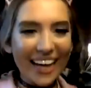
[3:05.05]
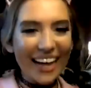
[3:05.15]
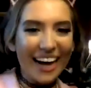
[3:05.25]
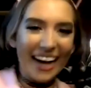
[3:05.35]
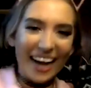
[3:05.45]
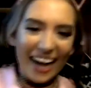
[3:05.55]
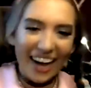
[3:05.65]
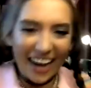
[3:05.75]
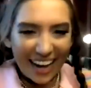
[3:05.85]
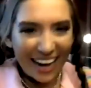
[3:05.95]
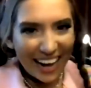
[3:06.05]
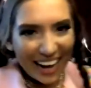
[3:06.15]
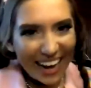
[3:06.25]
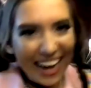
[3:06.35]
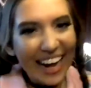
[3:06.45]
I mean, really, that would be
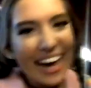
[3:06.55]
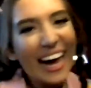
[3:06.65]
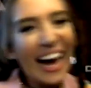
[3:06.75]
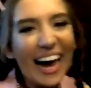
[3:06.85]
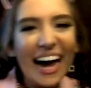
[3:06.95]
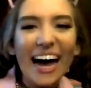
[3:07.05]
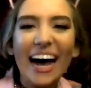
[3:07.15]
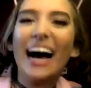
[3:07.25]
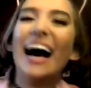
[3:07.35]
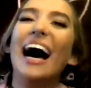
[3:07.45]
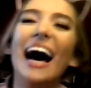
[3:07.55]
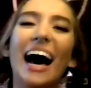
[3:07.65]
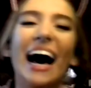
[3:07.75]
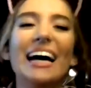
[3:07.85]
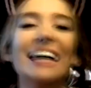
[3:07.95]
your biggest payday ever.
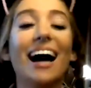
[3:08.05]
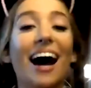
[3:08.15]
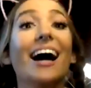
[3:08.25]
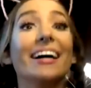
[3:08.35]
I mean,